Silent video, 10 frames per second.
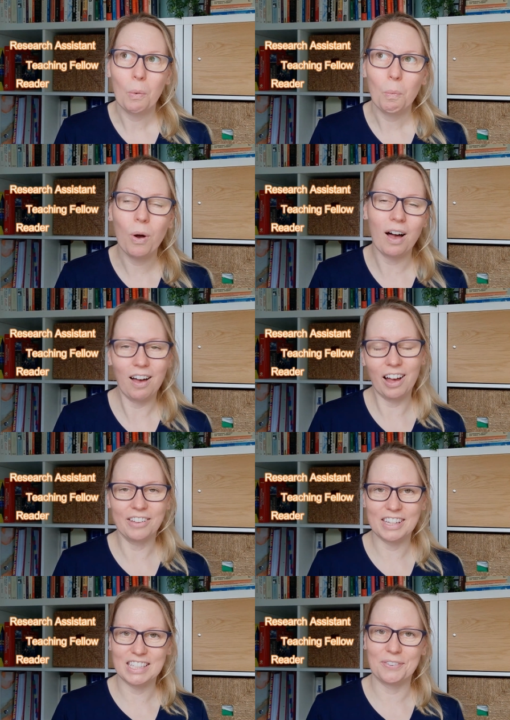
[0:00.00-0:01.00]
what
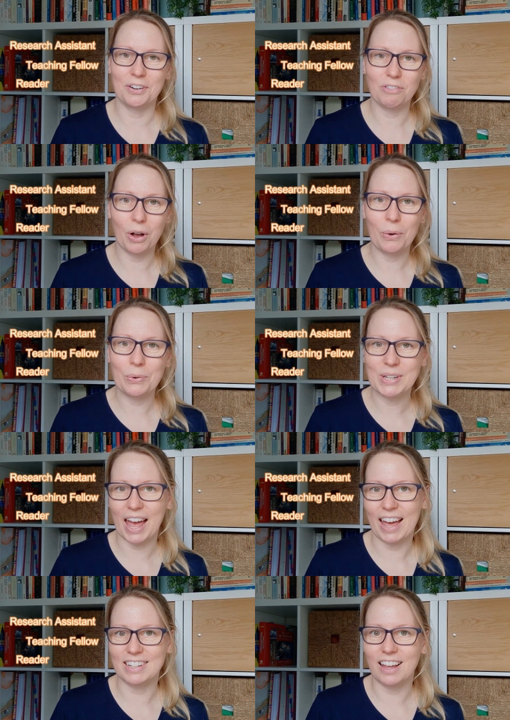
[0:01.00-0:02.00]
are these different roles
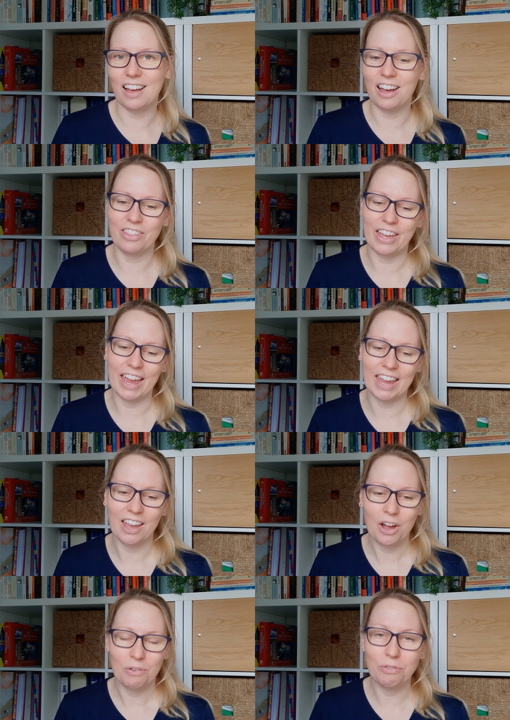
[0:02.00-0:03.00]
and are
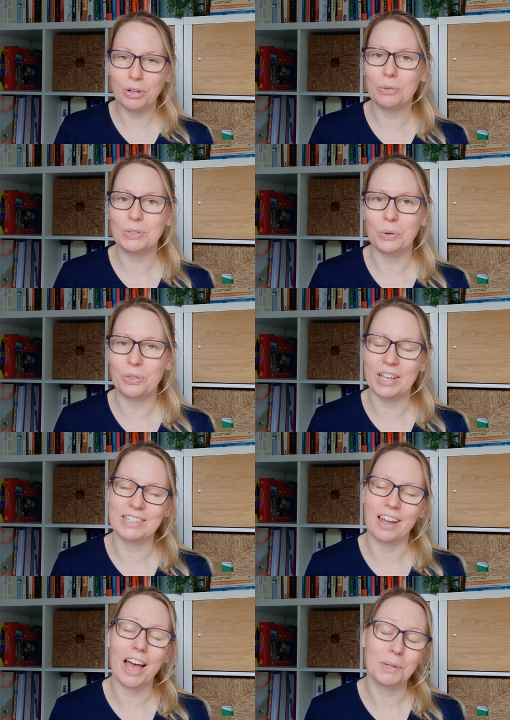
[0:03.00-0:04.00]
they routes or
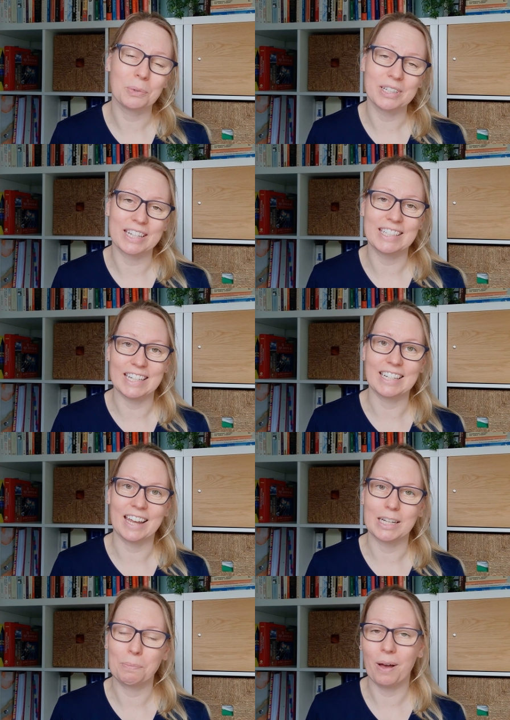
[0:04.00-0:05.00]
things that I'd want to
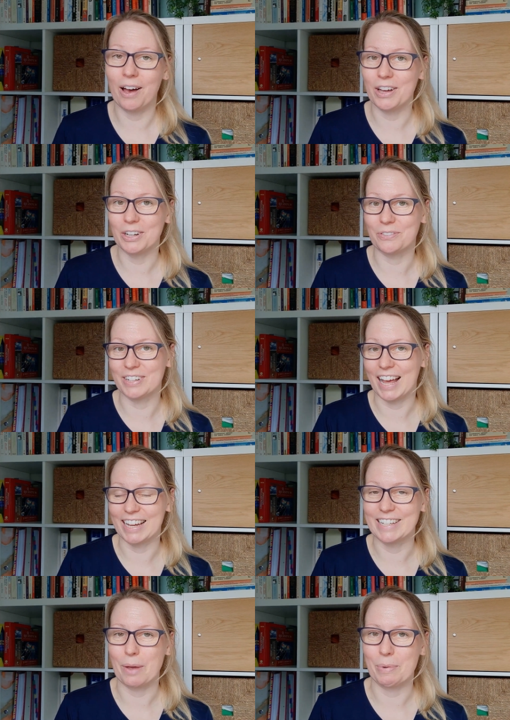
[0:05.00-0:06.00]
consider as part of an
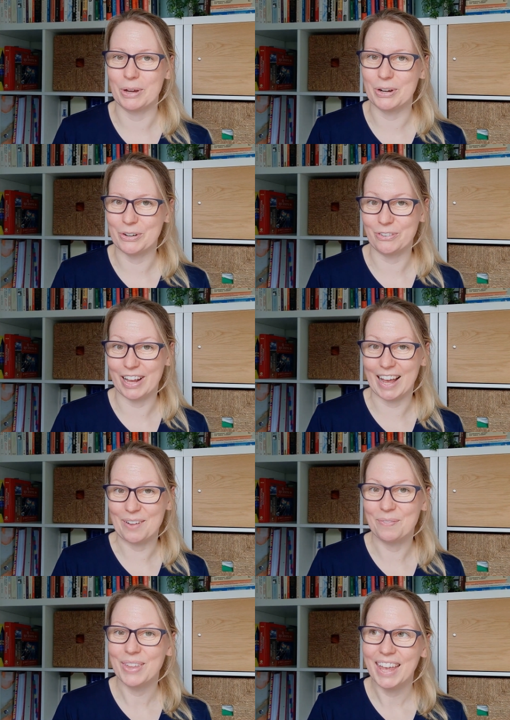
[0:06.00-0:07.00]
academic
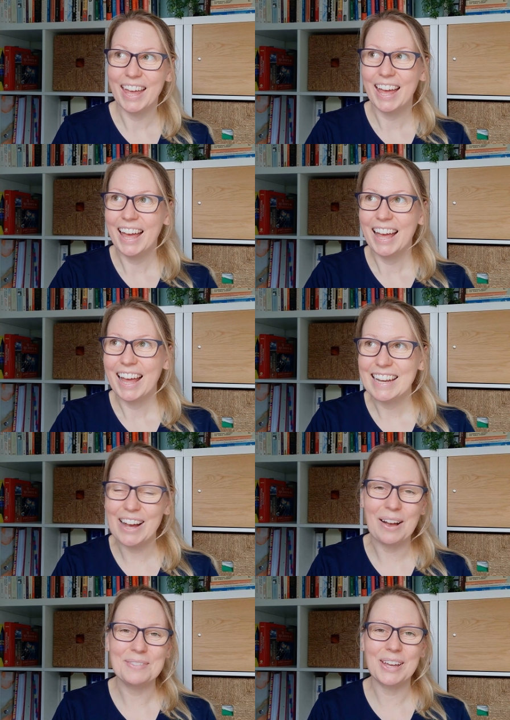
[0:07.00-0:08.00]
career?
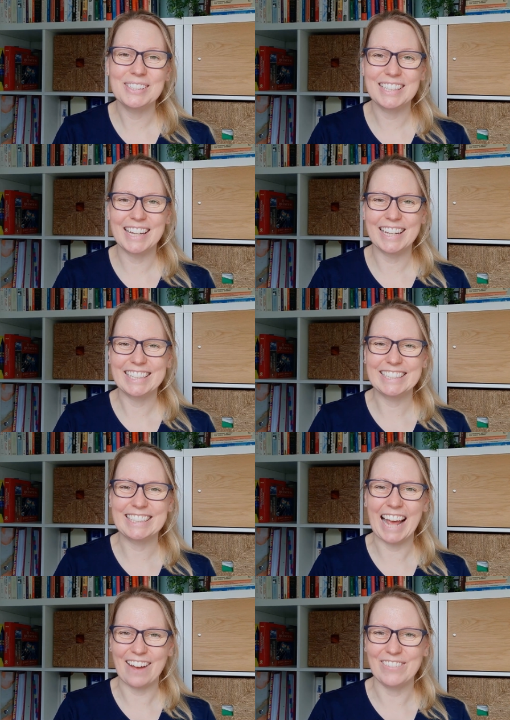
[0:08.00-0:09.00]
Now, I'm going to
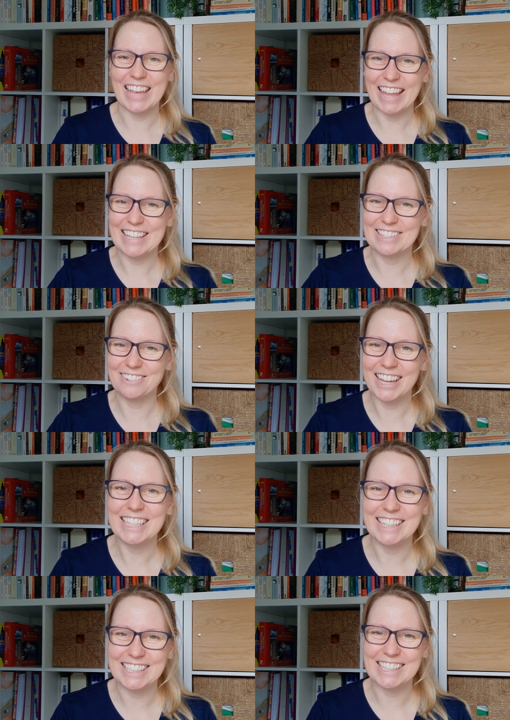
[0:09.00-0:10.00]
caveat this
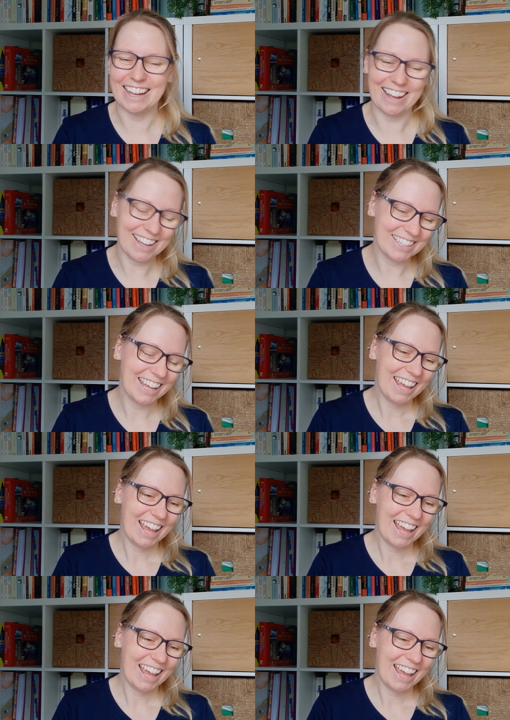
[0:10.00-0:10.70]
right at the start.